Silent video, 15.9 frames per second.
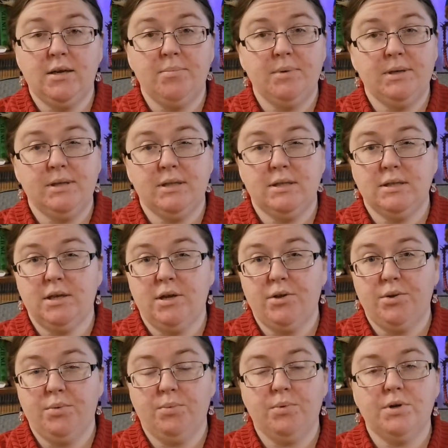up in this
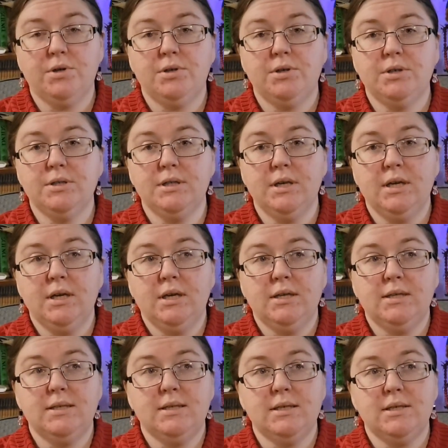other world.
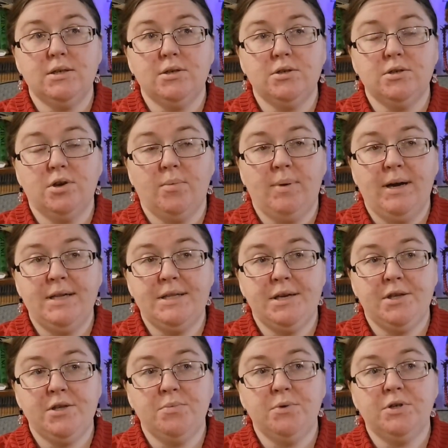6 years go by in the
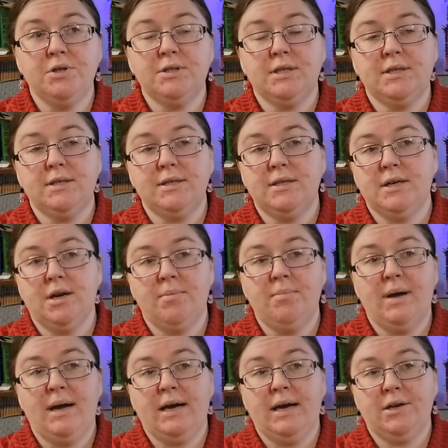other world, and then they come
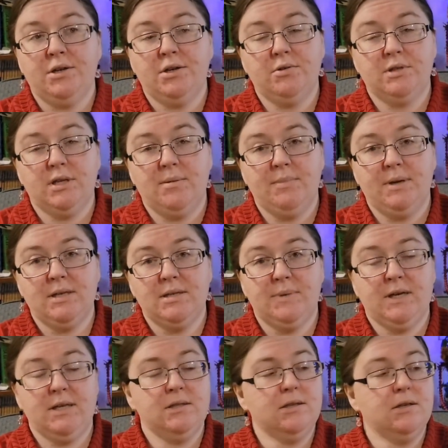back and no time has
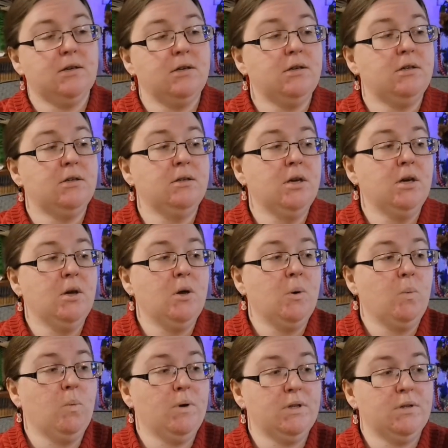passed at all.
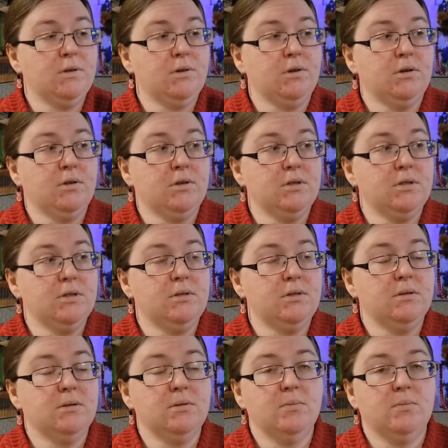One of the girls
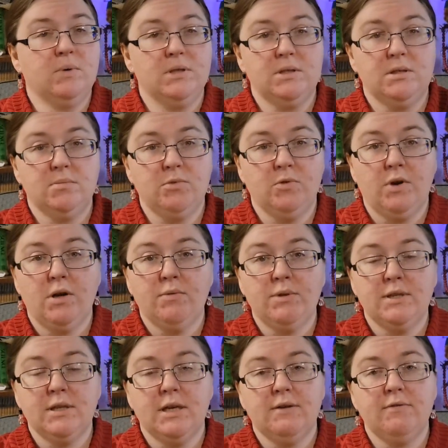wants to move on
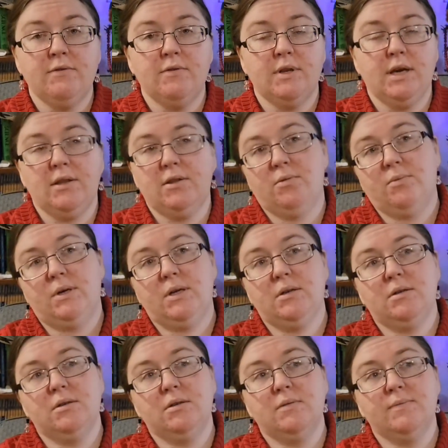with life, the other
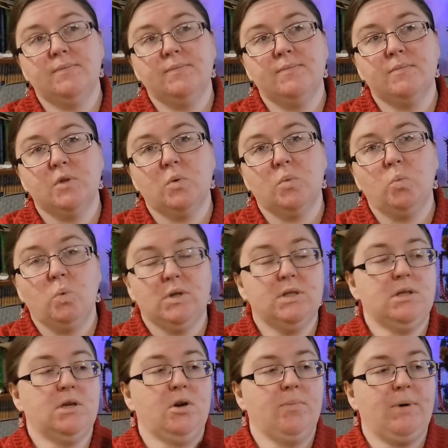one
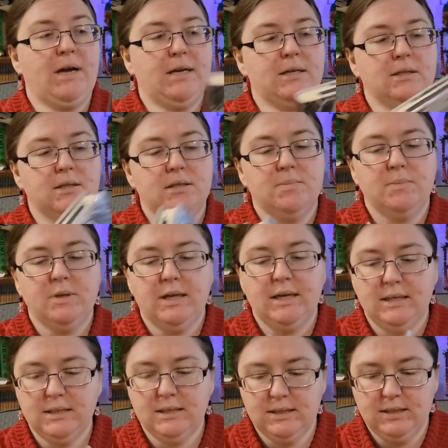wants to go back to this
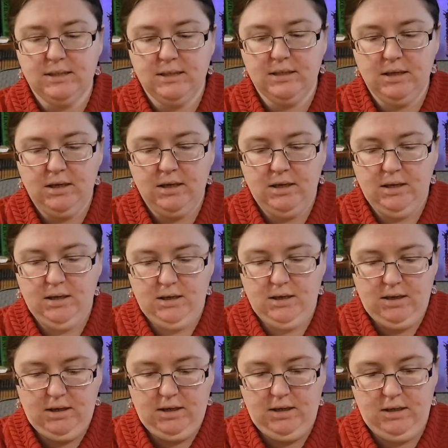place.
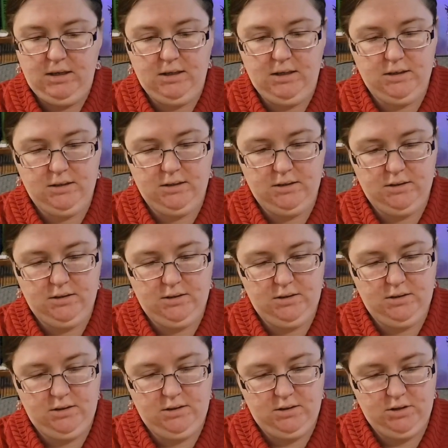And
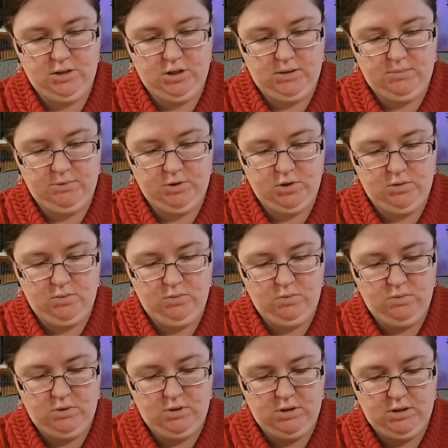chapter
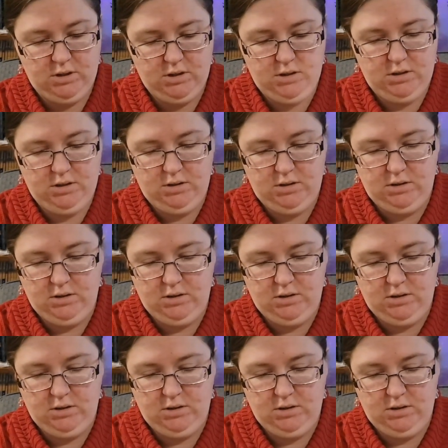1